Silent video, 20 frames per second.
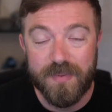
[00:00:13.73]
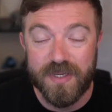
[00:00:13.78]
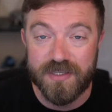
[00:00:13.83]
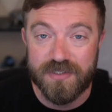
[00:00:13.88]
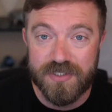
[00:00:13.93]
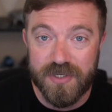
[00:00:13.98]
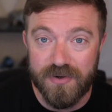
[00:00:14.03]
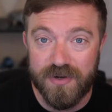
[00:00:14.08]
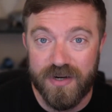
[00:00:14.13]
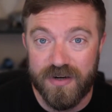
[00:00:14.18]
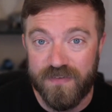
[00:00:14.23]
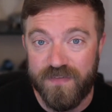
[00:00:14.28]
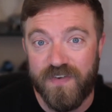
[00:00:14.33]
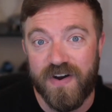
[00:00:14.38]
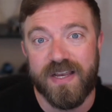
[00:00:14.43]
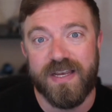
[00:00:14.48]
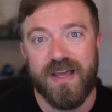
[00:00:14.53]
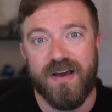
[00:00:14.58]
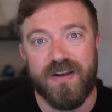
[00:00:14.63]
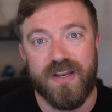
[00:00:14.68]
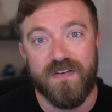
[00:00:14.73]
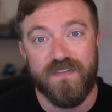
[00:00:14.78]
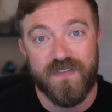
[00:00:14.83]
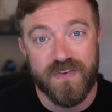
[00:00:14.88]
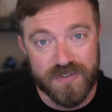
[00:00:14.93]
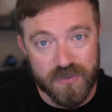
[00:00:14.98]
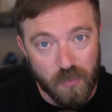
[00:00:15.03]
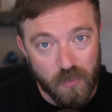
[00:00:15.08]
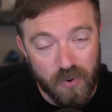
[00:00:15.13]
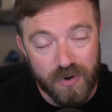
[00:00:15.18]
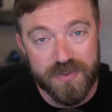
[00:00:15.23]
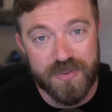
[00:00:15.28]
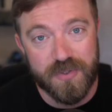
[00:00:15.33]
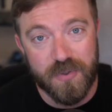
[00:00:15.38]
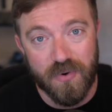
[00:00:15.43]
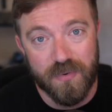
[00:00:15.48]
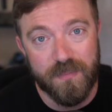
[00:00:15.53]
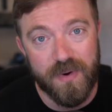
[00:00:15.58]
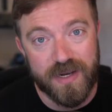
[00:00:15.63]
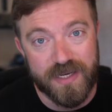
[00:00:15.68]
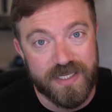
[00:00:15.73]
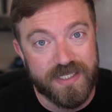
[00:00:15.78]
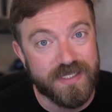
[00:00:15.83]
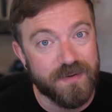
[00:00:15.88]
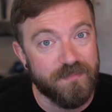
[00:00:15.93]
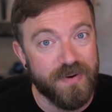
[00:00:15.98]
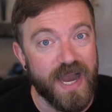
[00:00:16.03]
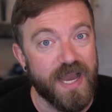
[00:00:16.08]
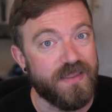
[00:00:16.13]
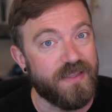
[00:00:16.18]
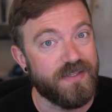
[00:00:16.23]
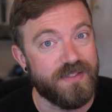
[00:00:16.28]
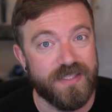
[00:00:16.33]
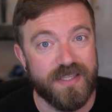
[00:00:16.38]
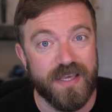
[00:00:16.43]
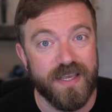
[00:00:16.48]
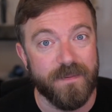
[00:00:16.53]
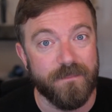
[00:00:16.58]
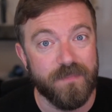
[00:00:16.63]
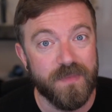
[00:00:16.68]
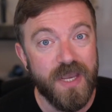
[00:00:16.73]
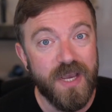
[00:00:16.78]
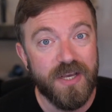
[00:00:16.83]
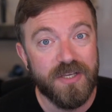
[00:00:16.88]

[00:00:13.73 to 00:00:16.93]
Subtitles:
because you're here to find out if it's worth your money to buy this thing.